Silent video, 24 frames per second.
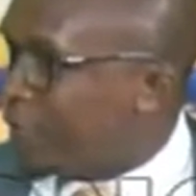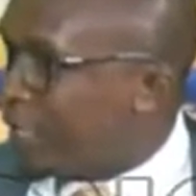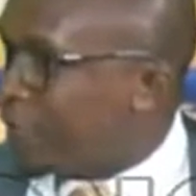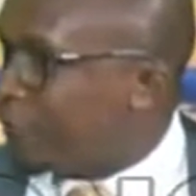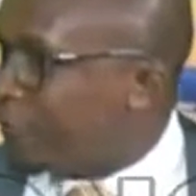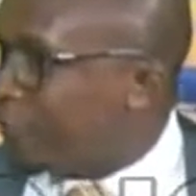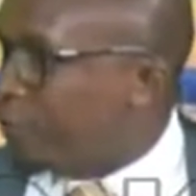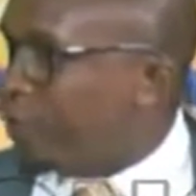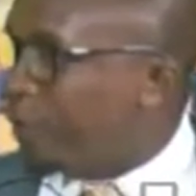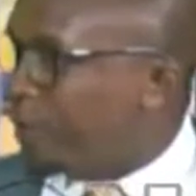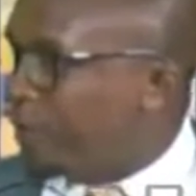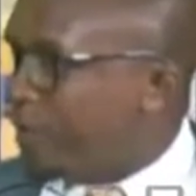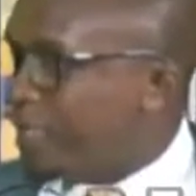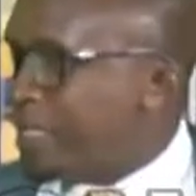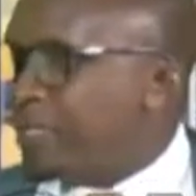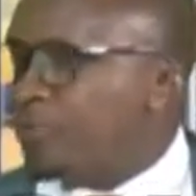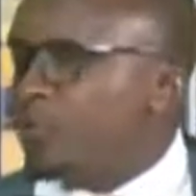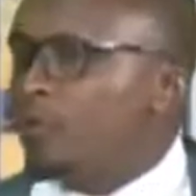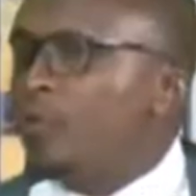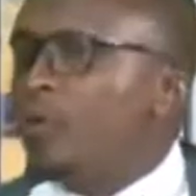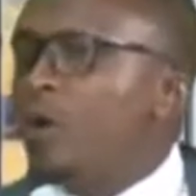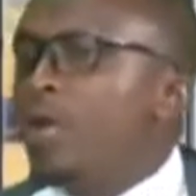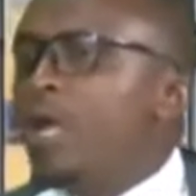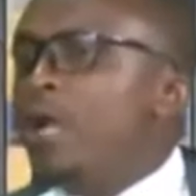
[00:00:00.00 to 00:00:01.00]
for your person.
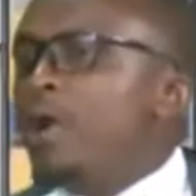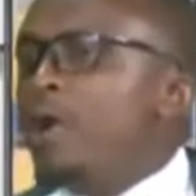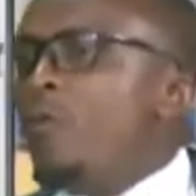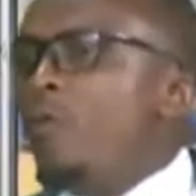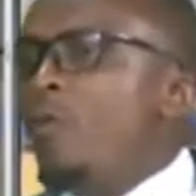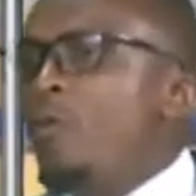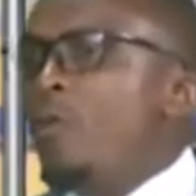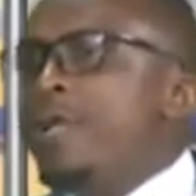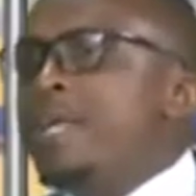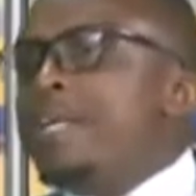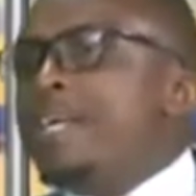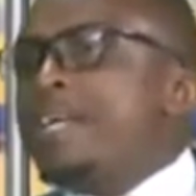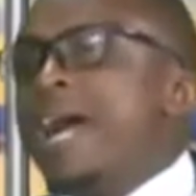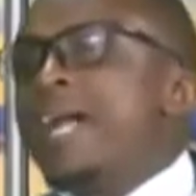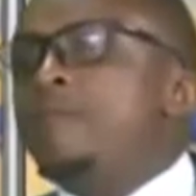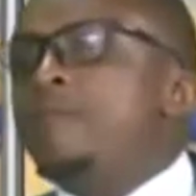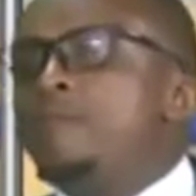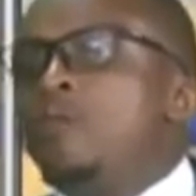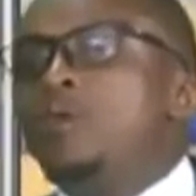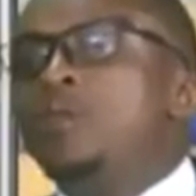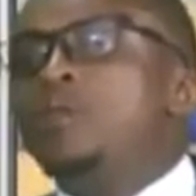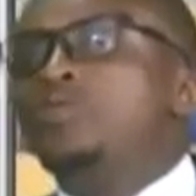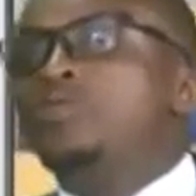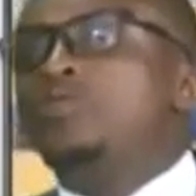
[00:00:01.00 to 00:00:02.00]
So we
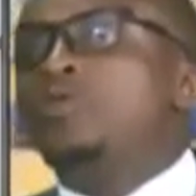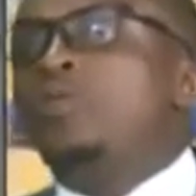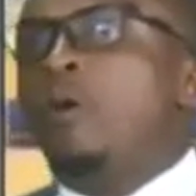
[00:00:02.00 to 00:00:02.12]
cannot stop